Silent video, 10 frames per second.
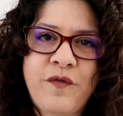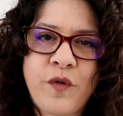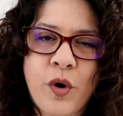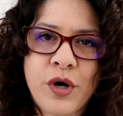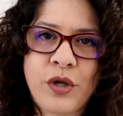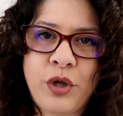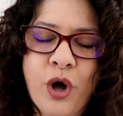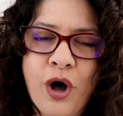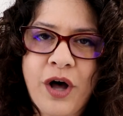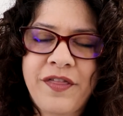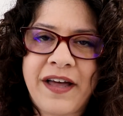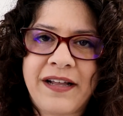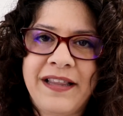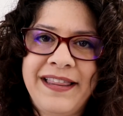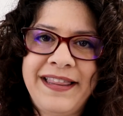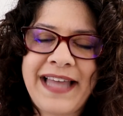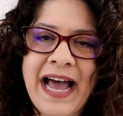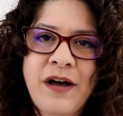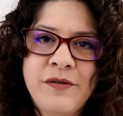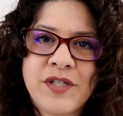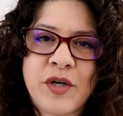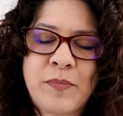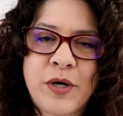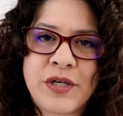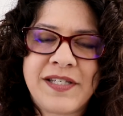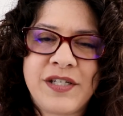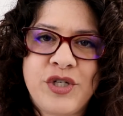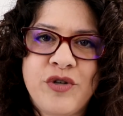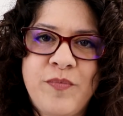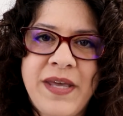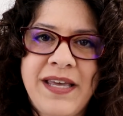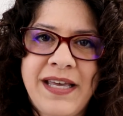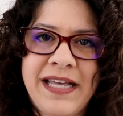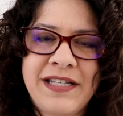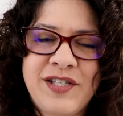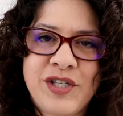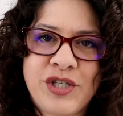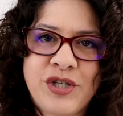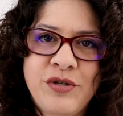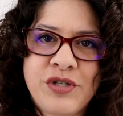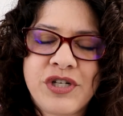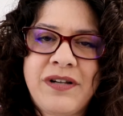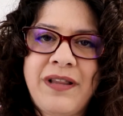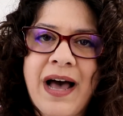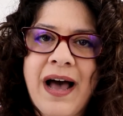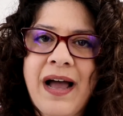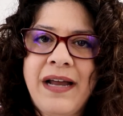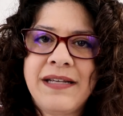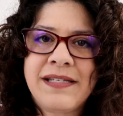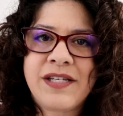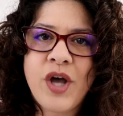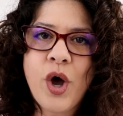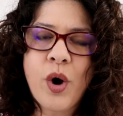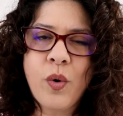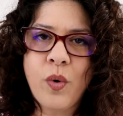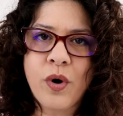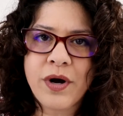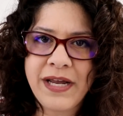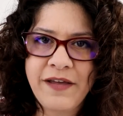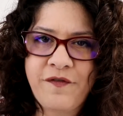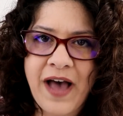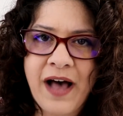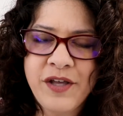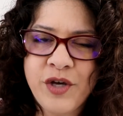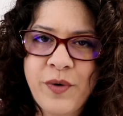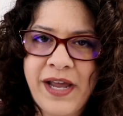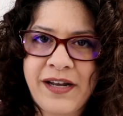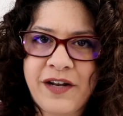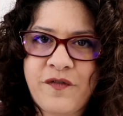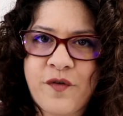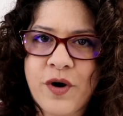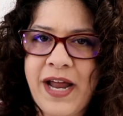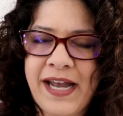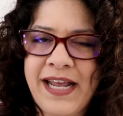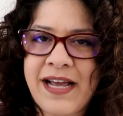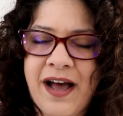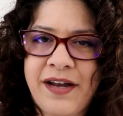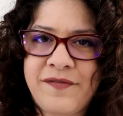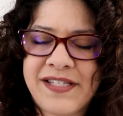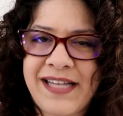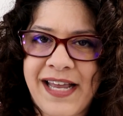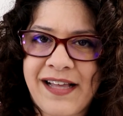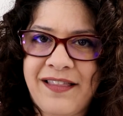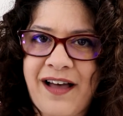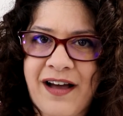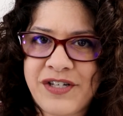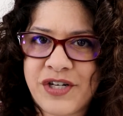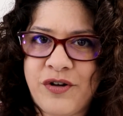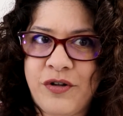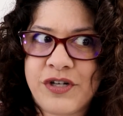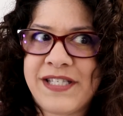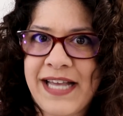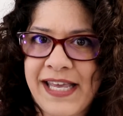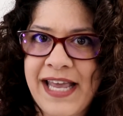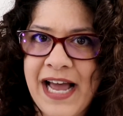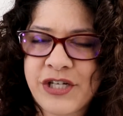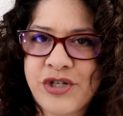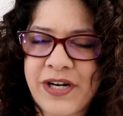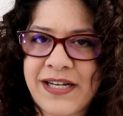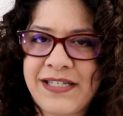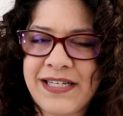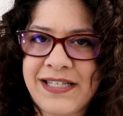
a Florida law that allows a person to be institutionalized or evaluated for any kind of psychological or psychiatric